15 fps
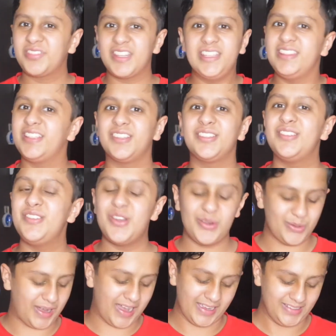There's
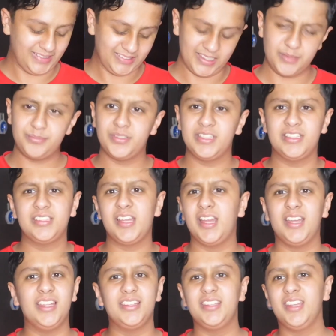no hiding that, but
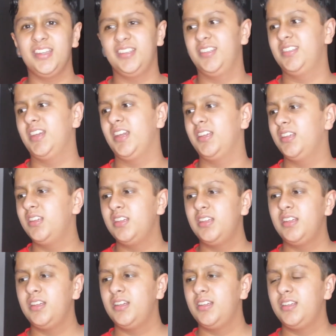at the end of the day,
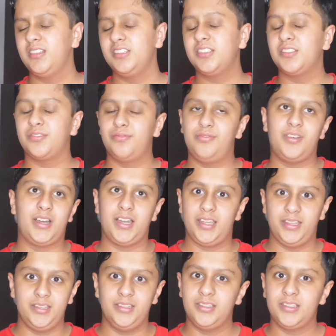it's
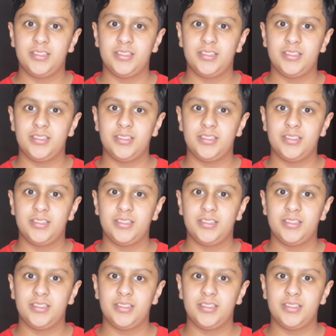fine.